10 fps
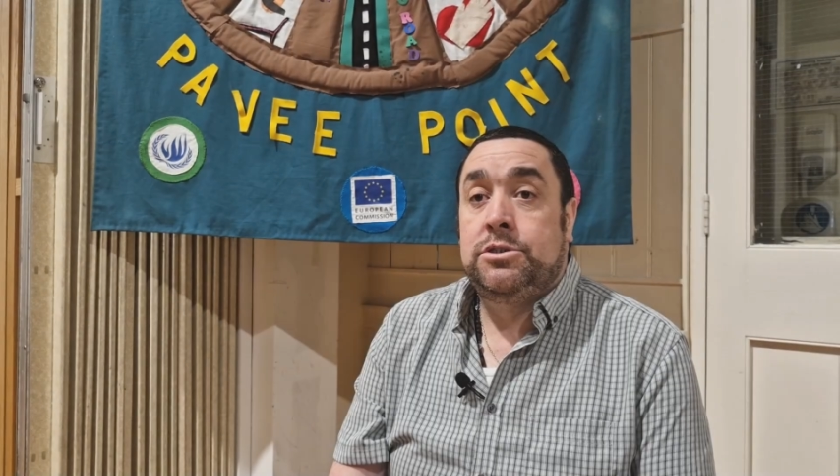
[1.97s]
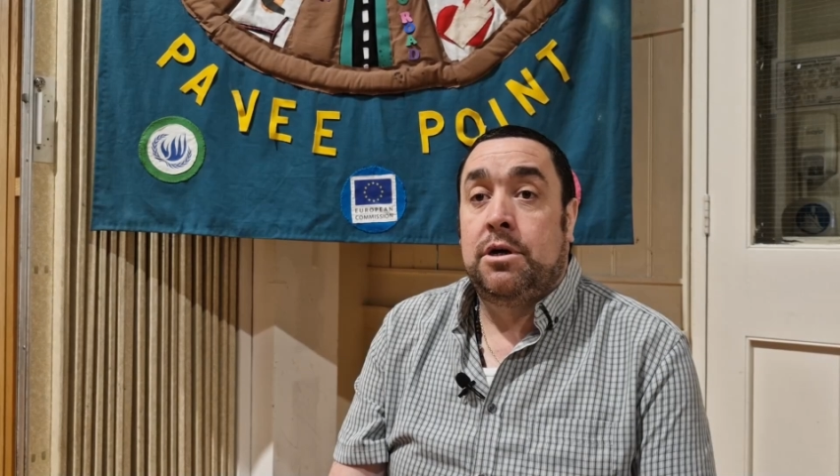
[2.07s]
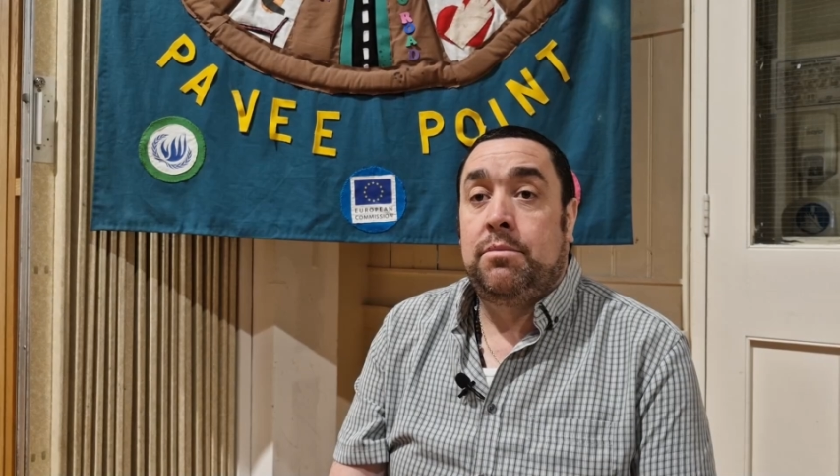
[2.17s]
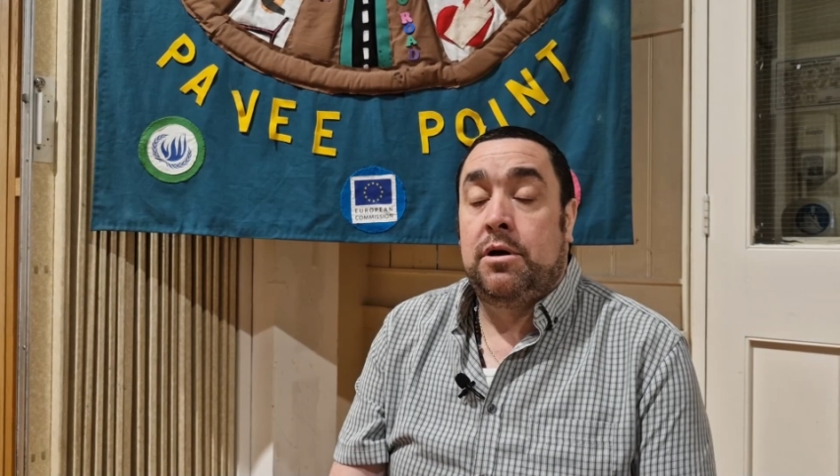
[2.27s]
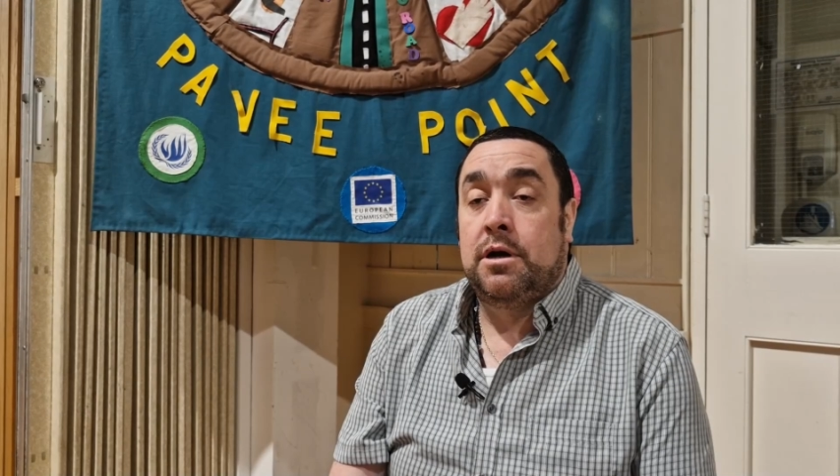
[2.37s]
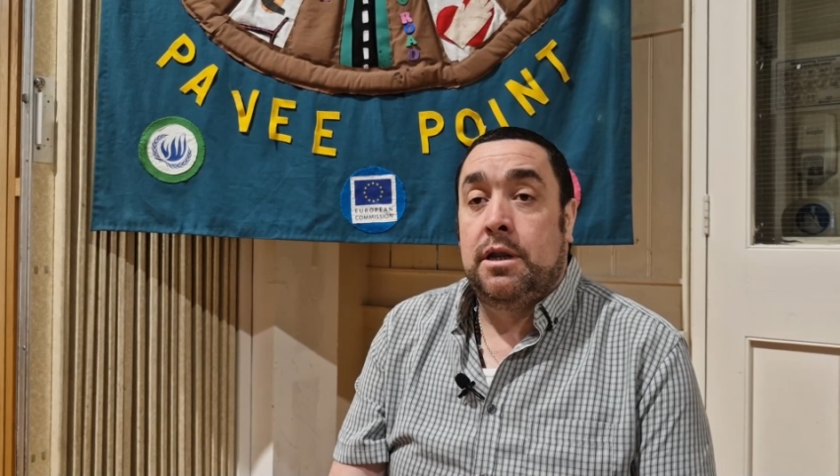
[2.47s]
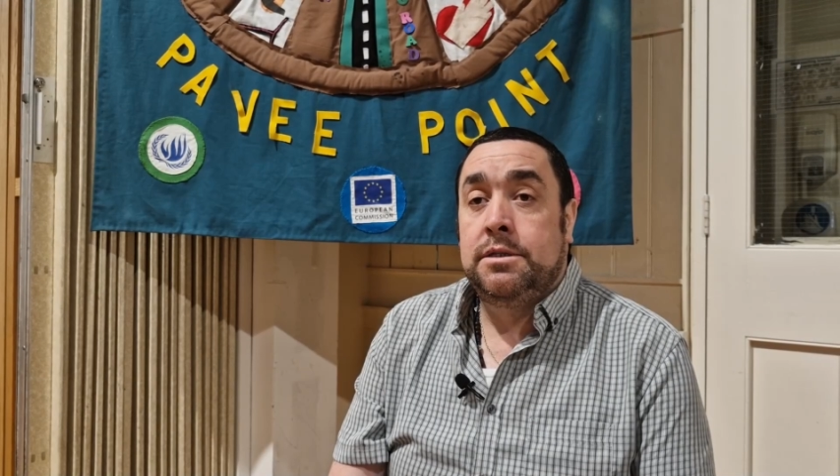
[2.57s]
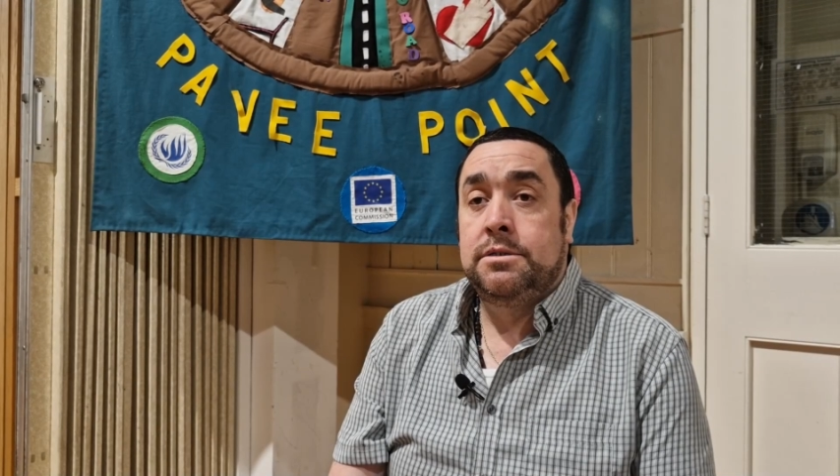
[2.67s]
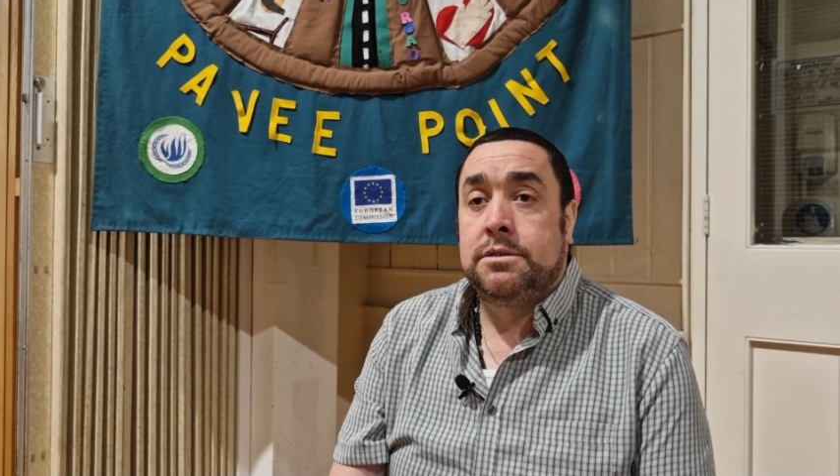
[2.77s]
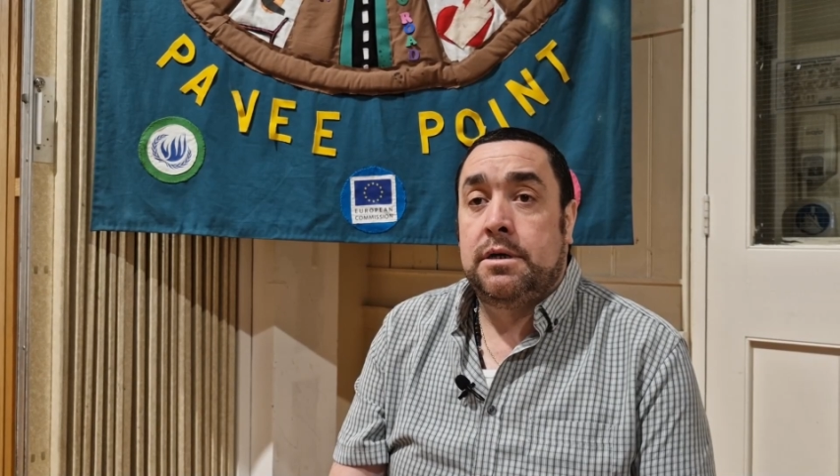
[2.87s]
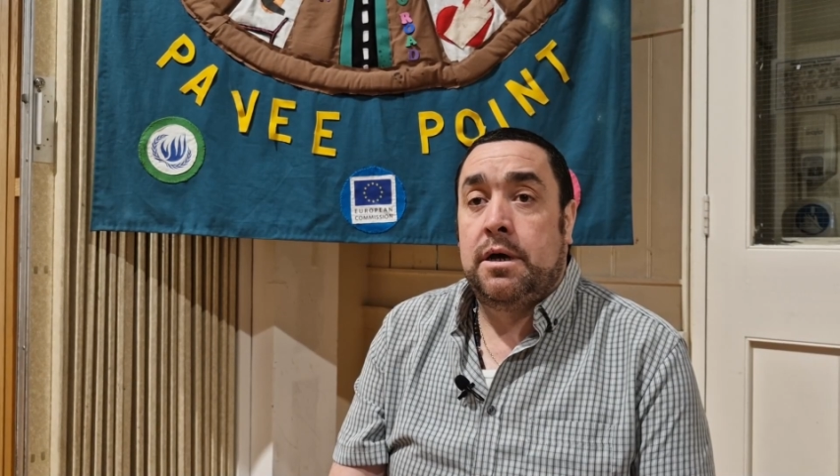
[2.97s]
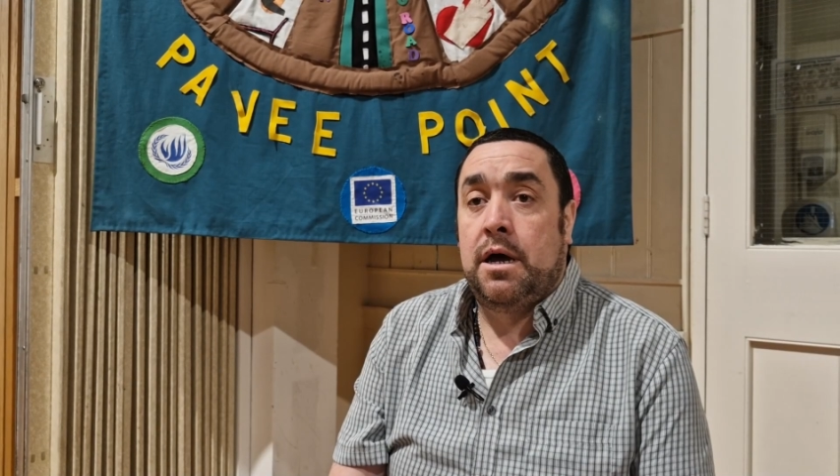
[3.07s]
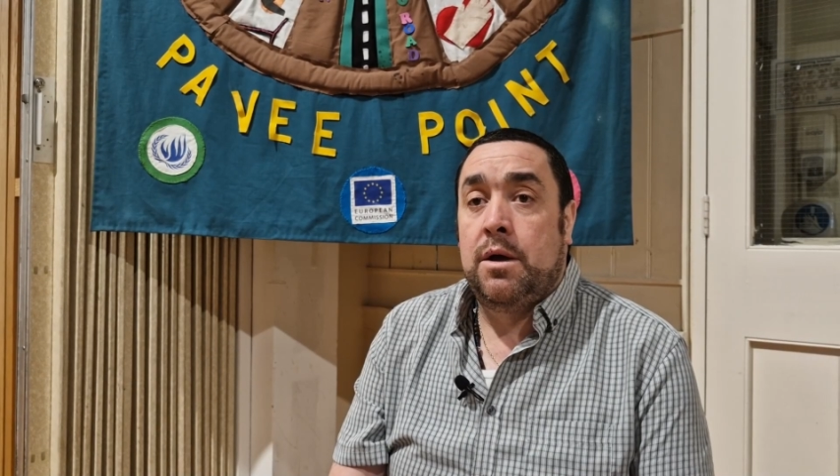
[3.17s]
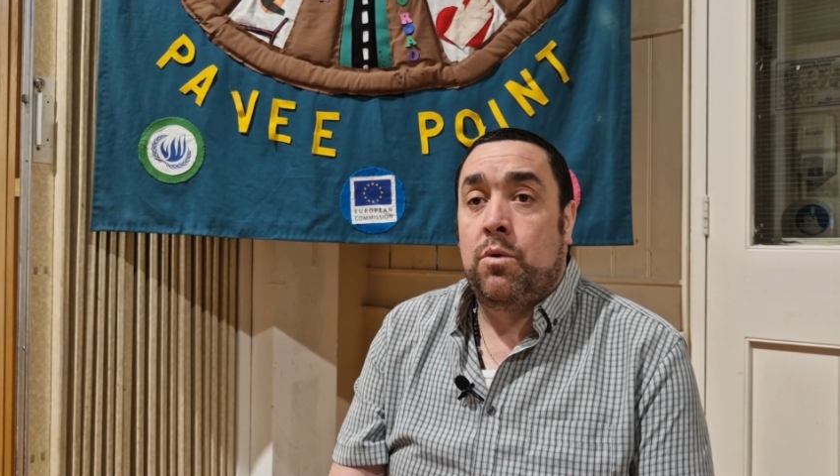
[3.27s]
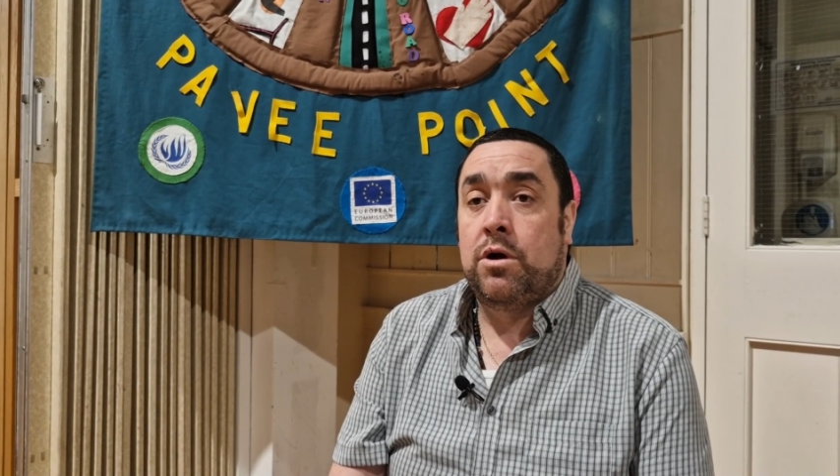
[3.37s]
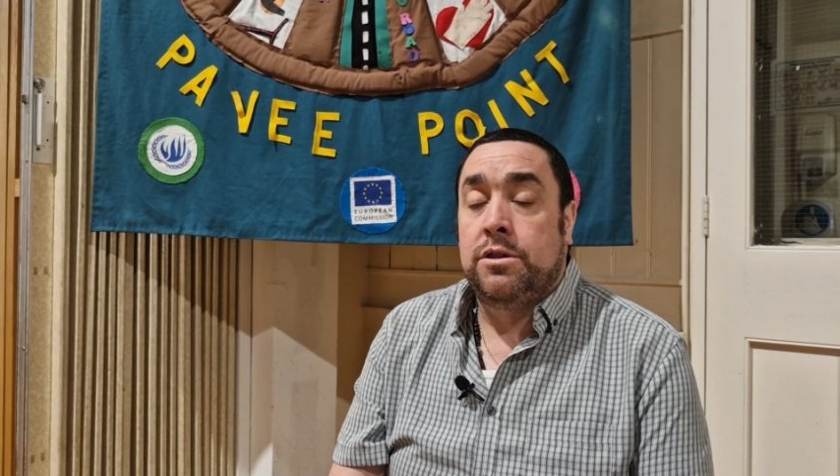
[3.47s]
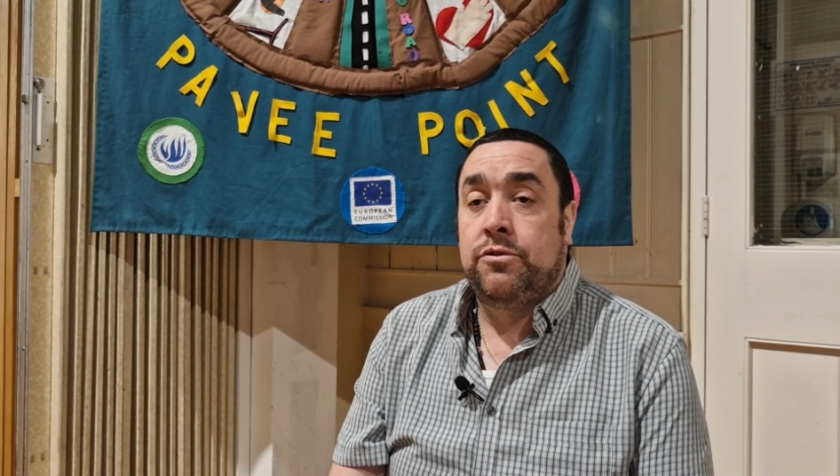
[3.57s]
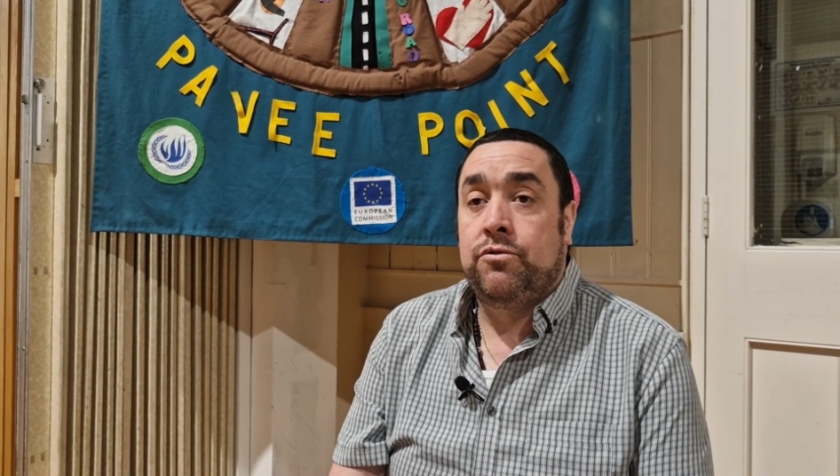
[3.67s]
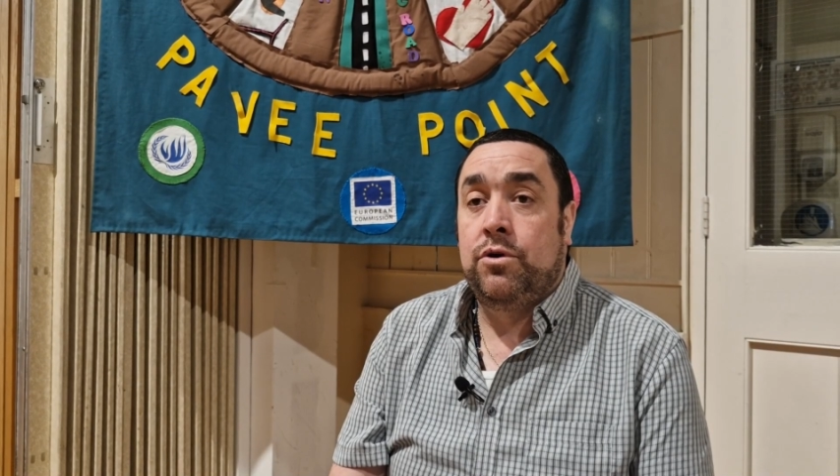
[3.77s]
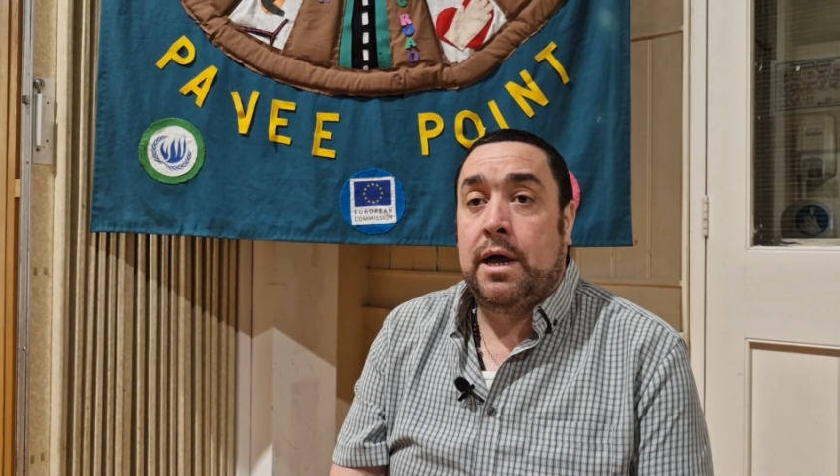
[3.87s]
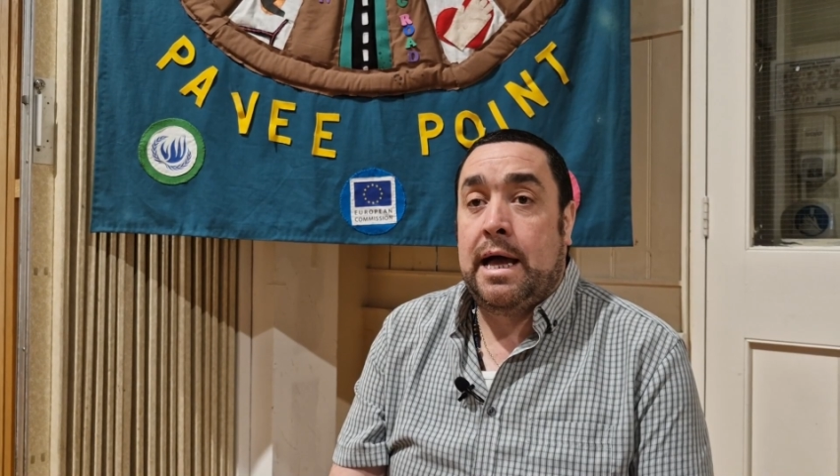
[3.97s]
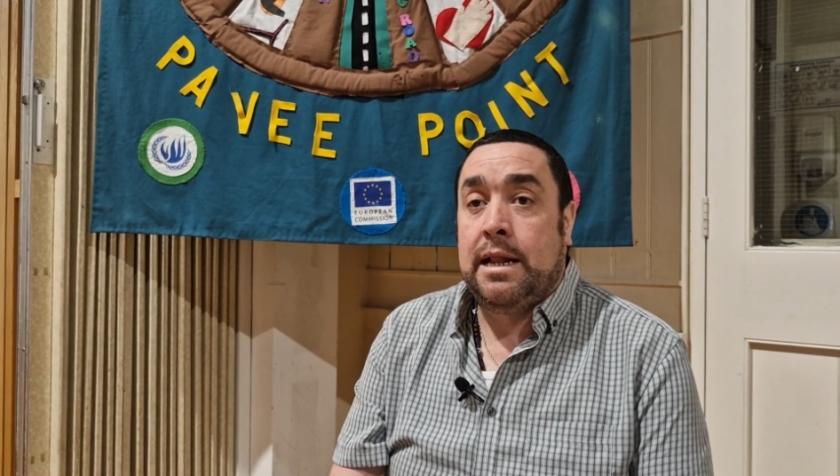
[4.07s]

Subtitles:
is John Paul Collins. I work on the Drug,